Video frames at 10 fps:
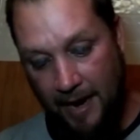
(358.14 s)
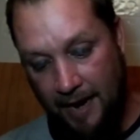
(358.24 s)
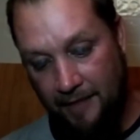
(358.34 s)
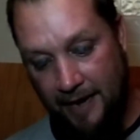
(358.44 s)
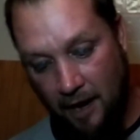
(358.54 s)

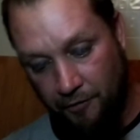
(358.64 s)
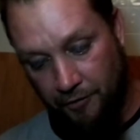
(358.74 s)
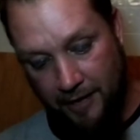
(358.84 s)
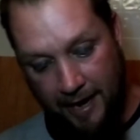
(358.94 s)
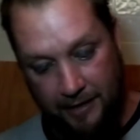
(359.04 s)
In the
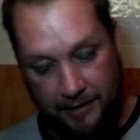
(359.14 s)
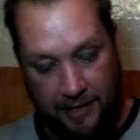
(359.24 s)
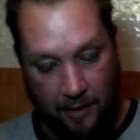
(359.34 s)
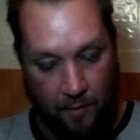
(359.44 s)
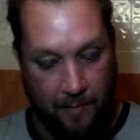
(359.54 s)
elder days,
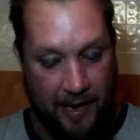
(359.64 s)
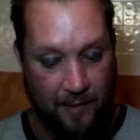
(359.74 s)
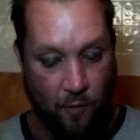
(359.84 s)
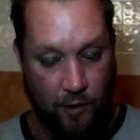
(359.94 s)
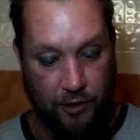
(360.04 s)
there were many
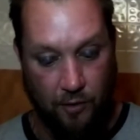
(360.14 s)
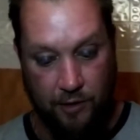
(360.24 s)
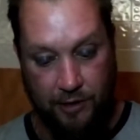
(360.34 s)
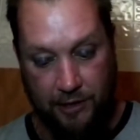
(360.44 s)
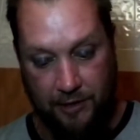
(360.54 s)
more
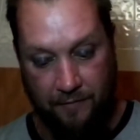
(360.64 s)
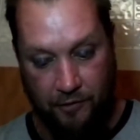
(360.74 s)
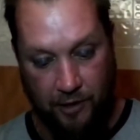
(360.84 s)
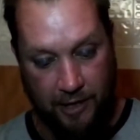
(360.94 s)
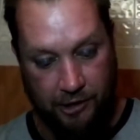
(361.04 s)
sources of the
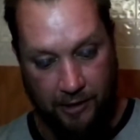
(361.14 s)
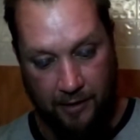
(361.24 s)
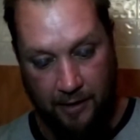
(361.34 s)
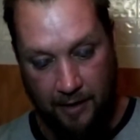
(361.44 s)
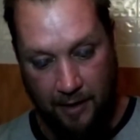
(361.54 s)
tradition,
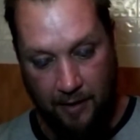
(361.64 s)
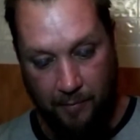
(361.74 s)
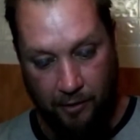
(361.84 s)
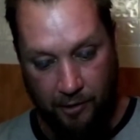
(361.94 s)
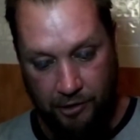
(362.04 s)

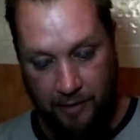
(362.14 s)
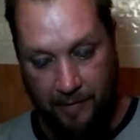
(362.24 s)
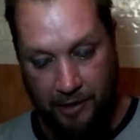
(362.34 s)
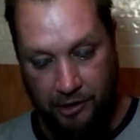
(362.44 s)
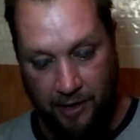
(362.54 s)
but Christian
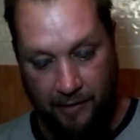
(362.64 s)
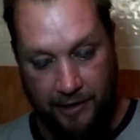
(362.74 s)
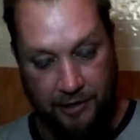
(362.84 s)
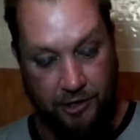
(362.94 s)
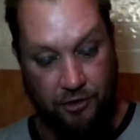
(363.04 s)

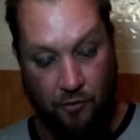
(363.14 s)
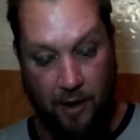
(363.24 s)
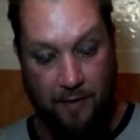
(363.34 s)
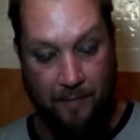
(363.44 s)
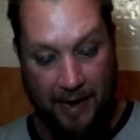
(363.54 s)
missionaries
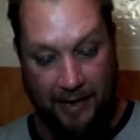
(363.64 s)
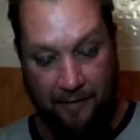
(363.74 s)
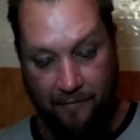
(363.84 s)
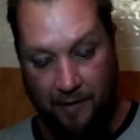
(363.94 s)
destroyed many of